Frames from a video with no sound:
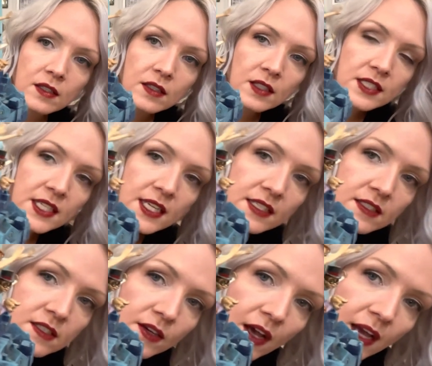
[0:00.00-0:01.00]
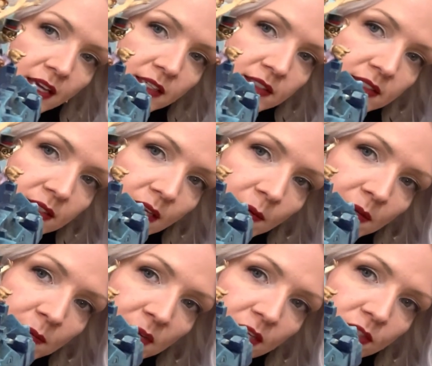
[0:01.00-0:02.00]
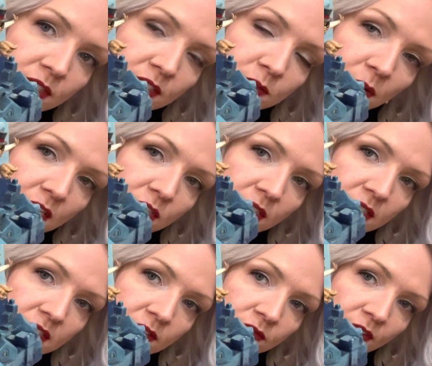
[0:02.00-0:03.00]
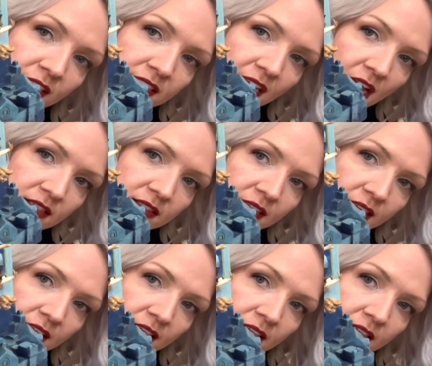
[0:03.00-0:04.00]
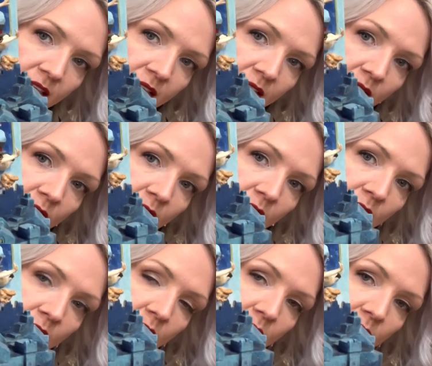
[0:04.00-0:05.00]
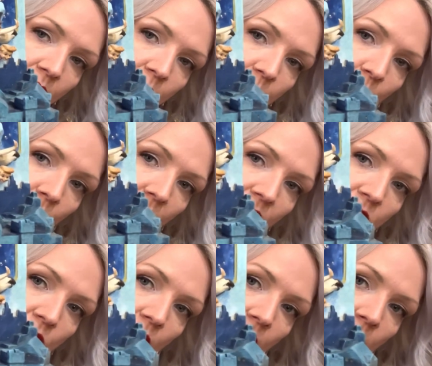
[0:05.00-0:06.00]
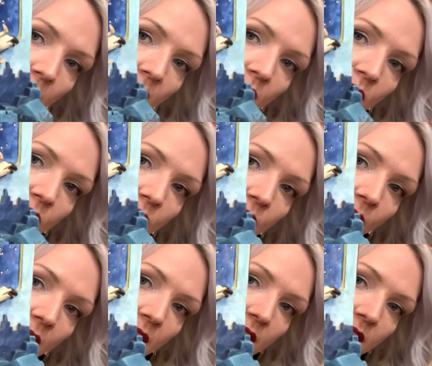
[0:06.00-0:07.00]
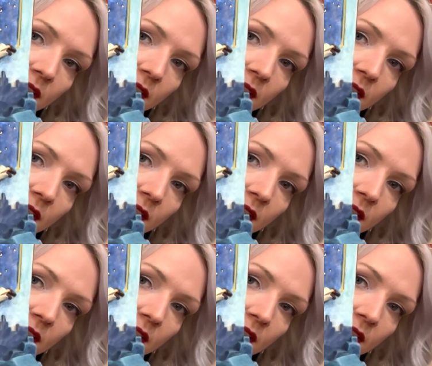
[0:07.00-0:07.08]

The deets, you guys. I mean, Peter's expression isn't fantastic, but Wendy, John, and Michael look great.